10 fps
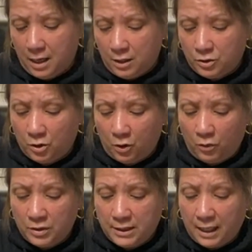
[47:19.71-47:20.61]
So
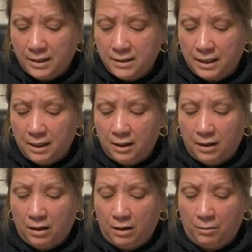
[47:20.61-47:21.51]
Stacy,
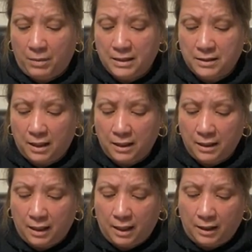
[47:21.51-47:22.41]
my son and
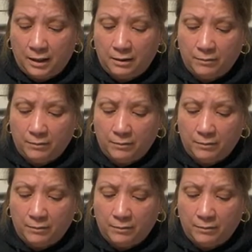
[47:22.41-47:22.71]
I